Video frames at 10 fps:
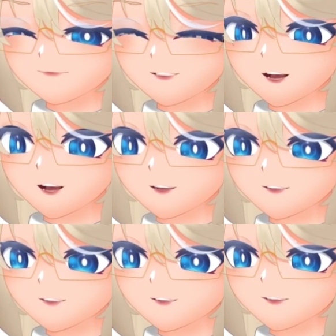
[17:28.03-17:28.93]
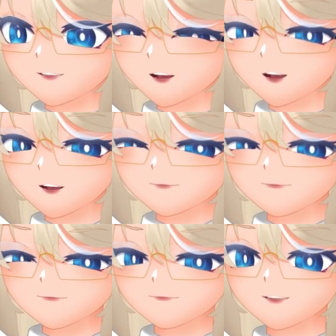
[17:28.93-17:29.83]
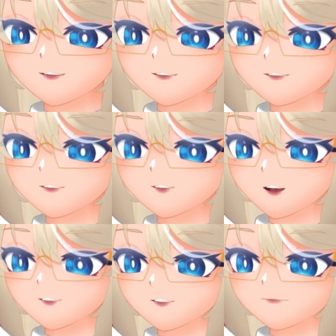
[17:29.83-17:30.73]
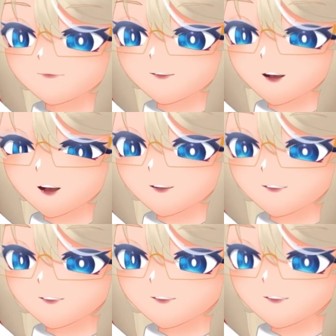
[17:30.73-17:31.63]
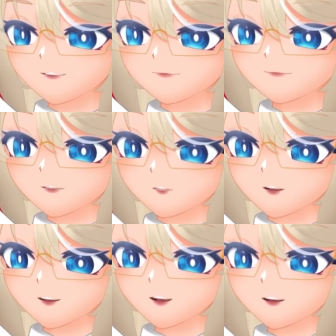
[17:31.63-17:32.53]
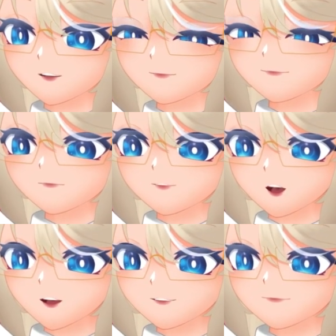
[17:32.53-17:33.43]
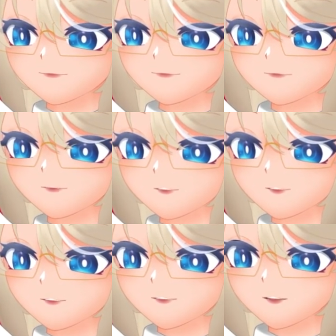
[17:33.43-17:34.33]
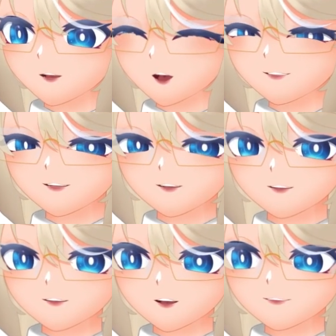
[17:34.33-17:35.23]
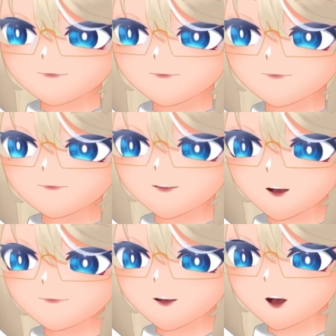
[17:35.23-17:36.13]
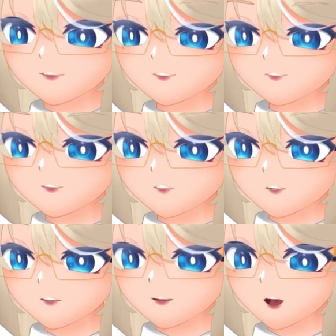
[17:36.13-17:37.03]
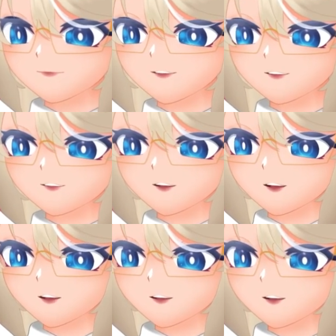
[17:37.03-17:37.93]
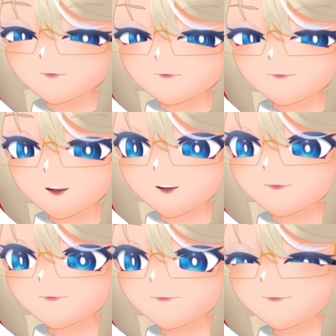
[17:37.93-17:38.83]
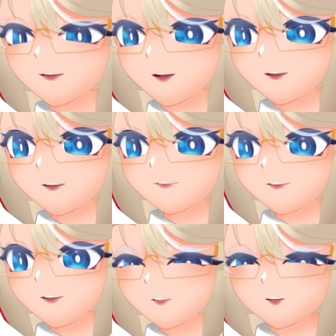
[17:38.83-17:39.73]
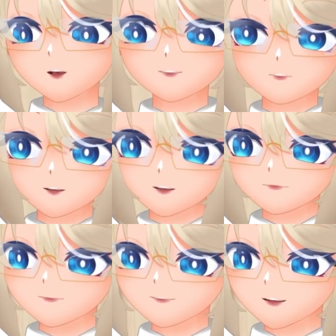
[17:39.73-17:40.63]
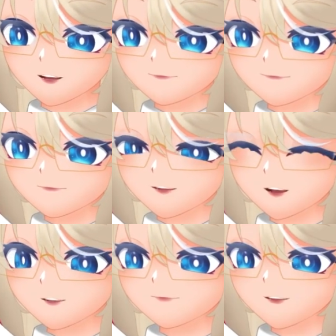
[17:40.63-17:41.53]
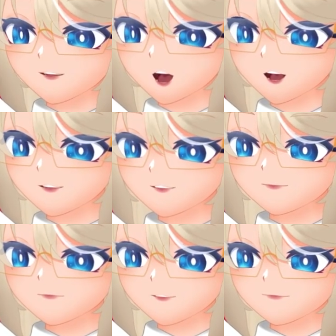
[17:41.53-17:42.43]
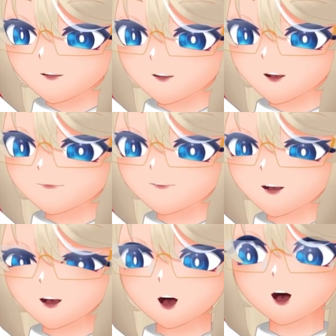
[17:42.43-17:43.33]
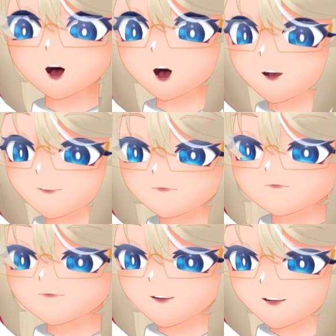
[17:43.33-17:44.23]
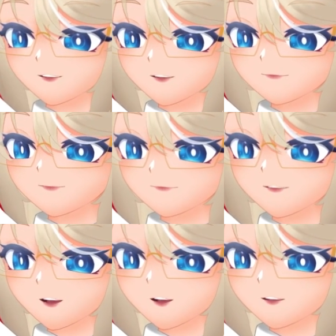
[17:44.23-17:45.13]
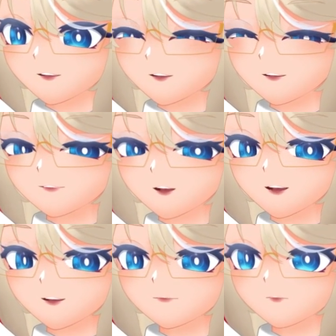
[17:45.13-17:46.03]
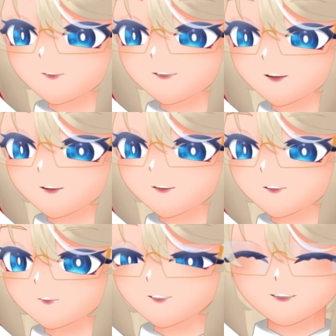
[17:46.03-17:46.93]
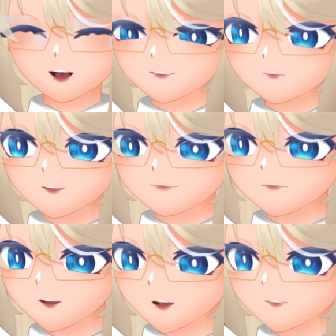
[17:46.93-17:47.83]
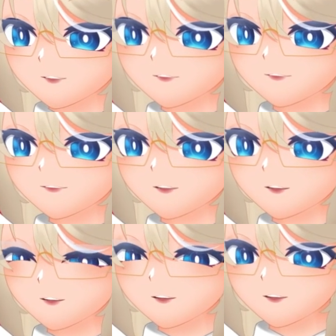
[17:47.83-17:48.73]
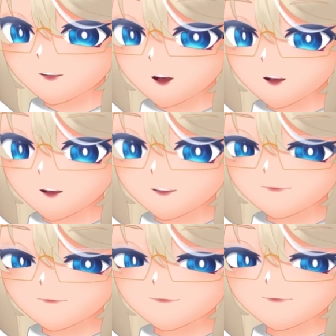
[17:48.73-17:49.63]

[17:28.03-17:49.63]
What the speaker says: Yeah. This does not seem to be the case. They seem to be working full-time on this stuff. I'm not sure, obviously, but if and you know I'm working with Glam. If he asks me for an update, I immediately give an update. Like within the next 24 hours. Oh